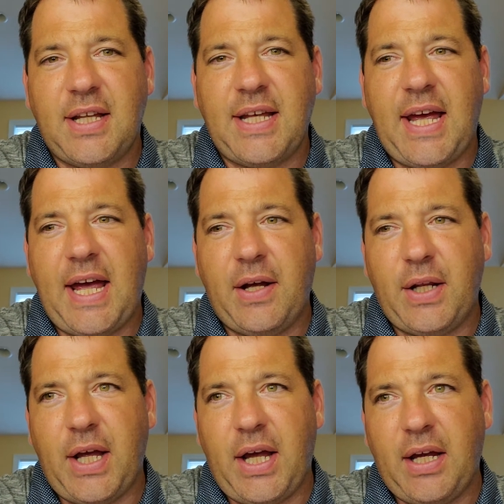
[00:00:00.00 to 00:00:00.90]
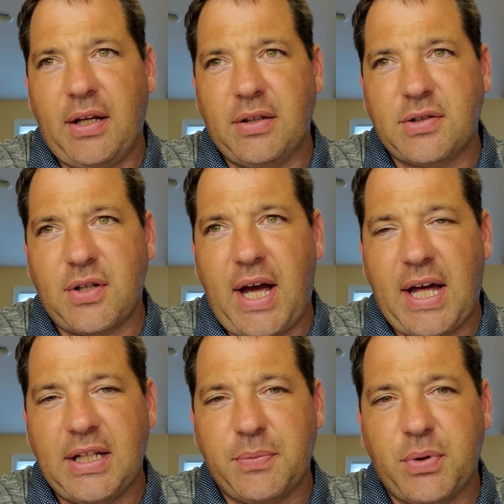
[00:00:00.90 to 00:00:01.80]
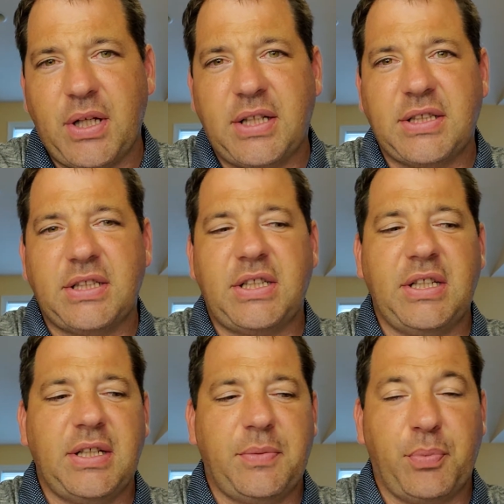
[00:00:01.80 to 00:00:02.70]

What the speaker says: and they started adding the pre-existing